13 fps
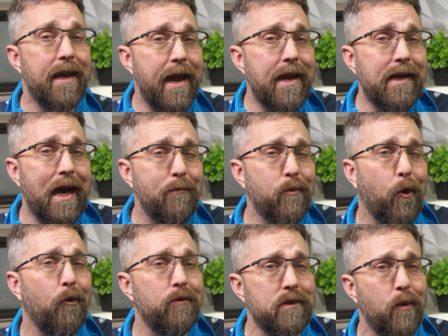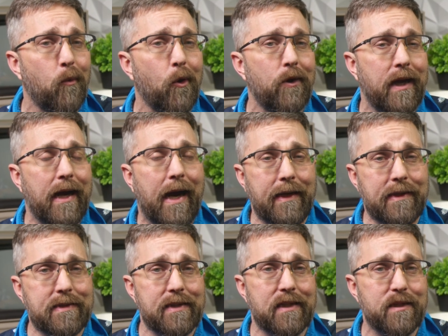and I'm currently working on a
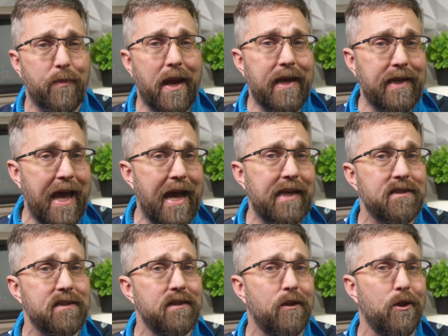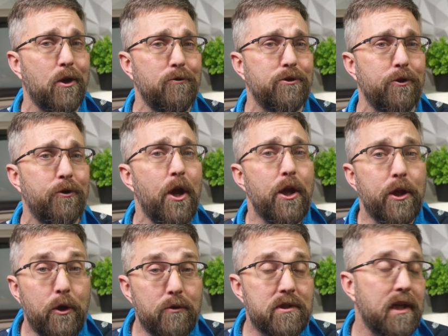six bay N A S enclosure
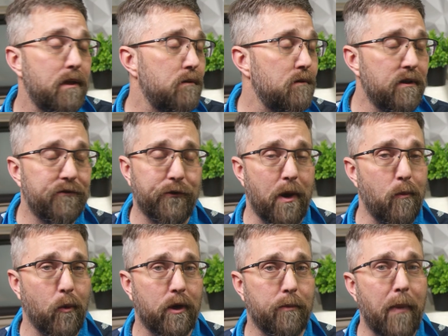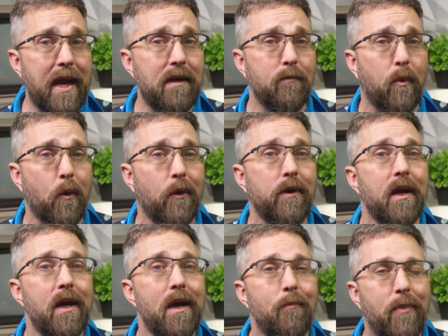using a Framework mainboard.
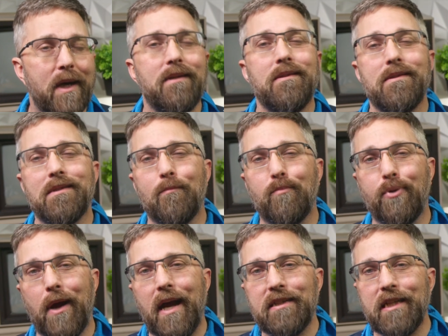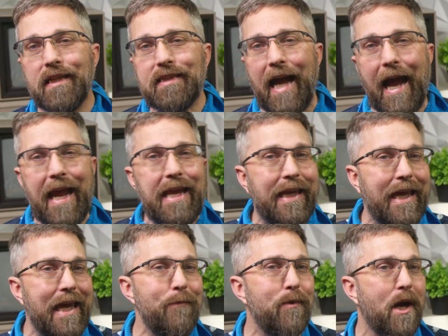But the project I
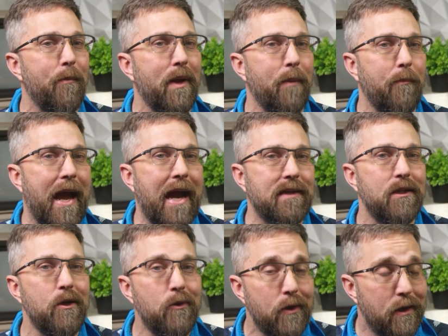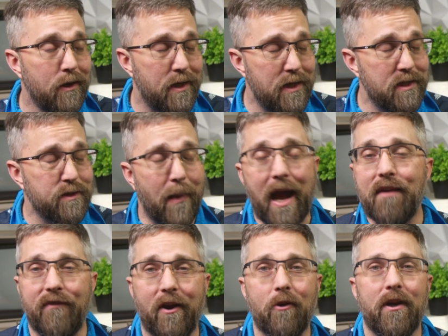keep coming back to is my
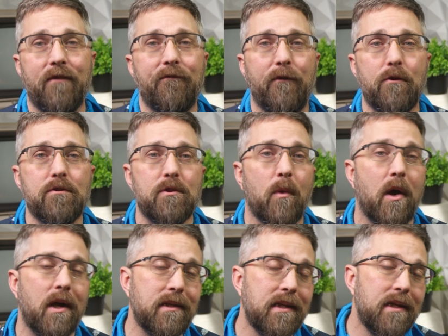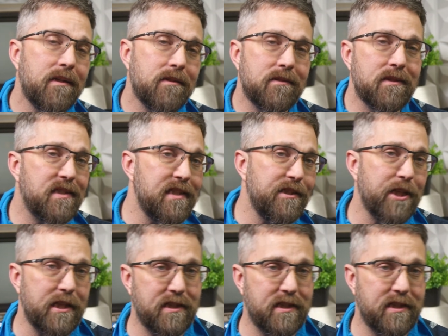very first one, the C J